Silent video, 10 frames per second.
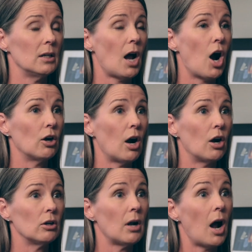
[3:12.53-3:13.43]

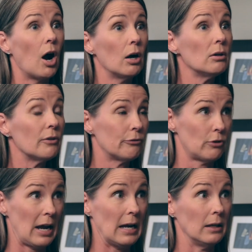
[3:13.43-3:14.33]
are
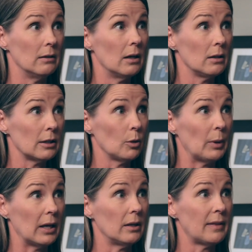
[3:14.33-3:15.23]
afraid a little
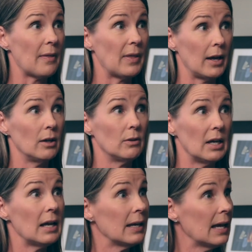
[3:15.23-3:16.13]
bit that
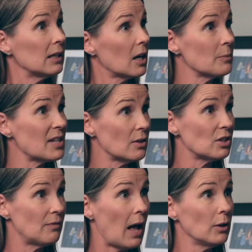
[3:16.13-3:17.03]
again, it comes down to
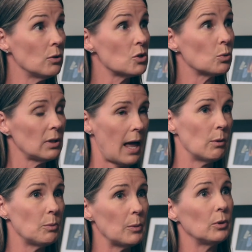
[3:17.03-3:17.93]
values. We're
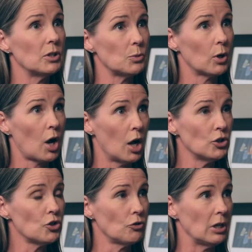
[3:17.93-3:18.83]
allowing people into our
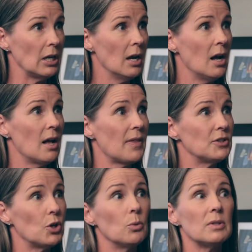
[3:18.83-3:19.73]
country that
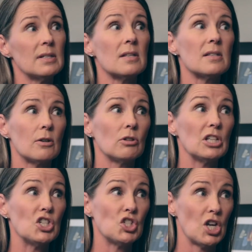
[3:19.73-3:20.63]
don't necessarily
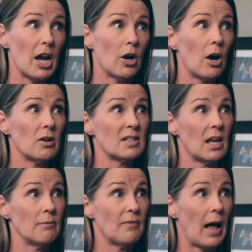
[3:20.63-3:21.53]
share our
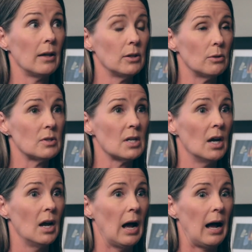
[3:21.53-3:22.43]
same values.
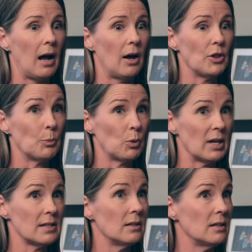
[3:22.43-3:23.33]
The
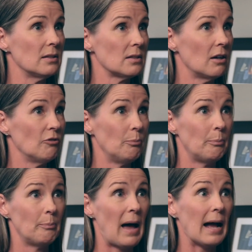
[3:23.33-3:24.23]
president of
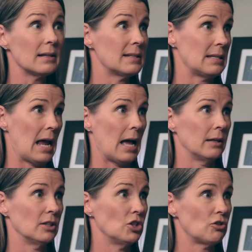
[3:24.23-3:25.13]

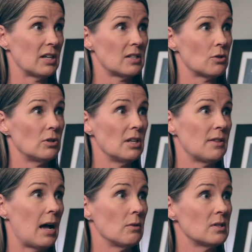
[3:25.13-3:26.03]
Pakistan addressed
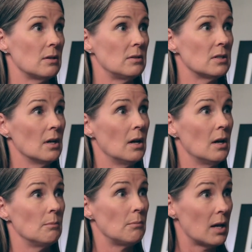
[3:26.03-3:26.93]
30,000
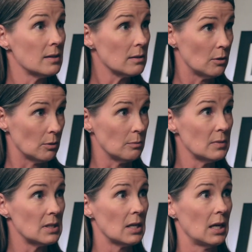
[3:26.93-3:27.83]

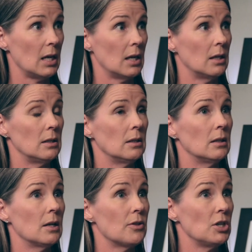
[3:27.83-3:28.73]
Muslims
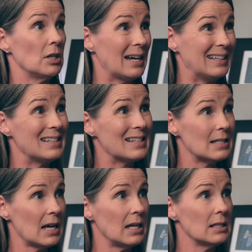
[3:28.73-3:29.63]
in the United
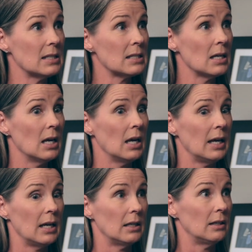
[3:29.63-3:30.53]
States
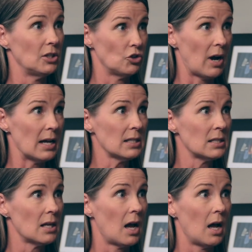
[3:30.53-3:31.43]
in an
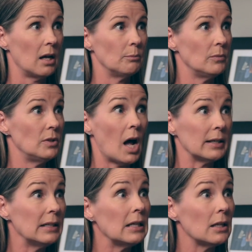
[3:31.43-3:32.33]
address, not
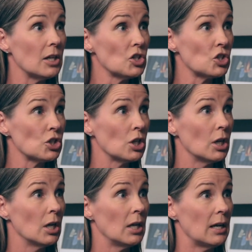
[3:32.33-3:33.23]
in English,
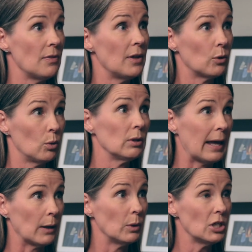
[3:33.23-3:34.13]
in their own
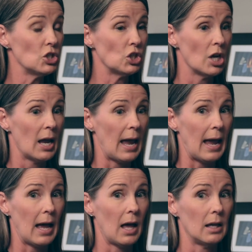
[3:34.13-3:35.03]
language.
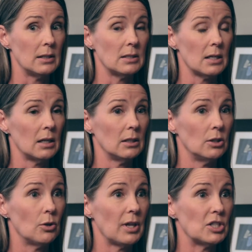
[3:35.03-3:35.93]
And, you
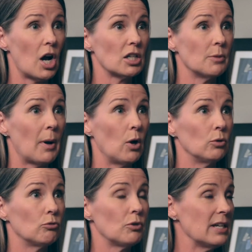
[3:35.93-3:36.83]
know, they talked
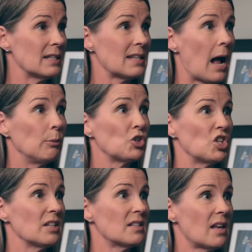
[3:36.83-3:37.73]
about
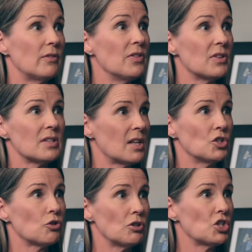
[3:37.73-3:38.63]
reestablishing 7th
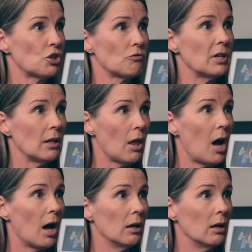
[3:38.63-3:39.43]
century Sharia law.